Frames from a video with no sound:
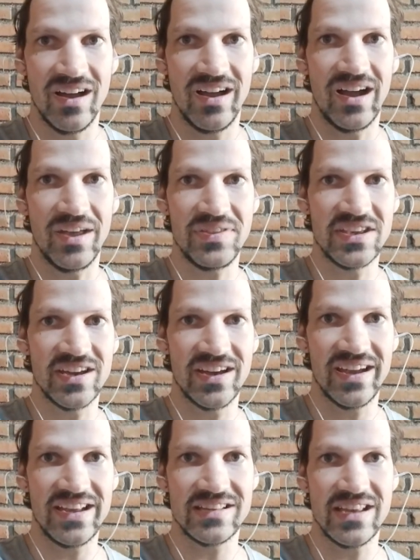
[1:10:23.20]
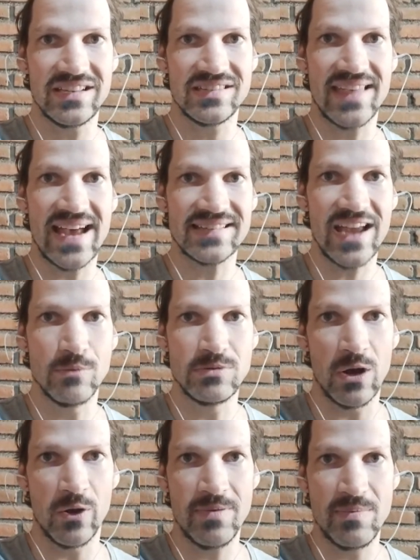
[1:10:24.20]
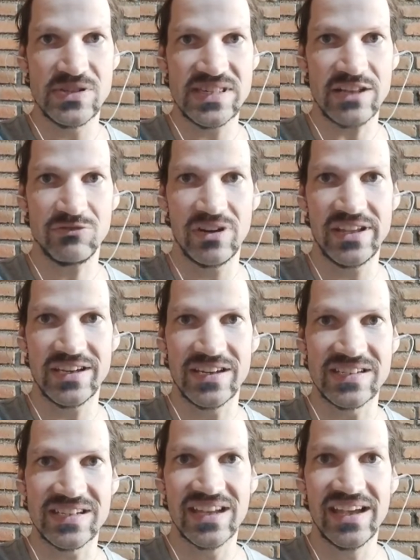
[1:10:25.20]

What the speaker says: I think that's helped a lot of people, so that's really good.